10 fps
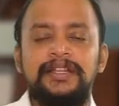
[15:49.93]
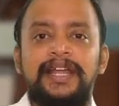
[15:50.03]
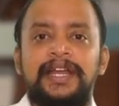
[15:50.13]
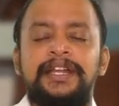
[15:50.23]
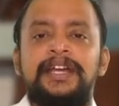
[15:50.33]

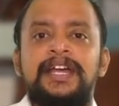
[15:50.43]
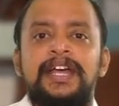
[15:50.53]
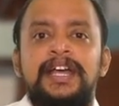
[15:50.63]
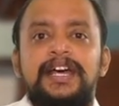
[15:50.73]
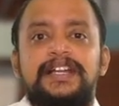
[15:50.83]
Then
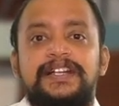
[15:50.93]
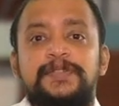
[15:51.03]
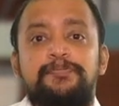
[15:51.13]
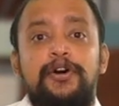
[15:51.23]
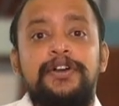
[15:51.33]

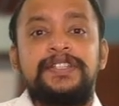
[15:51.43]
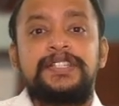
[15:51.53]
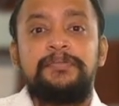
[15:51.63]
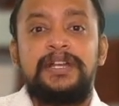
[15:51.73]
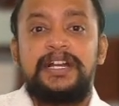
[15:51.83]

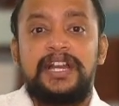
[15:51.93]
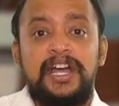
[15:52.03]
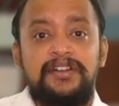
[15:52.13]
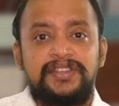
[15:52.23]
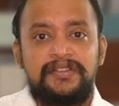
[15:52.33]
responsibility
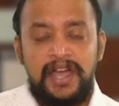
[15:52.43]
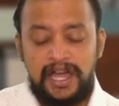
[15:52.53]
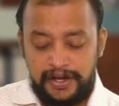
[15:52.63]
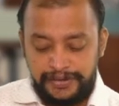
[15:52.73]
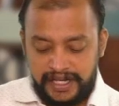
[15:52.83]
of the
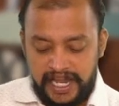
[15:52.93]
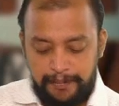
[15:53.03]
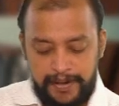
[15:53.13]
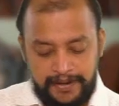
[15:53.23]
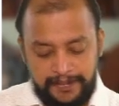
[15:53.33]
warehouse keeper.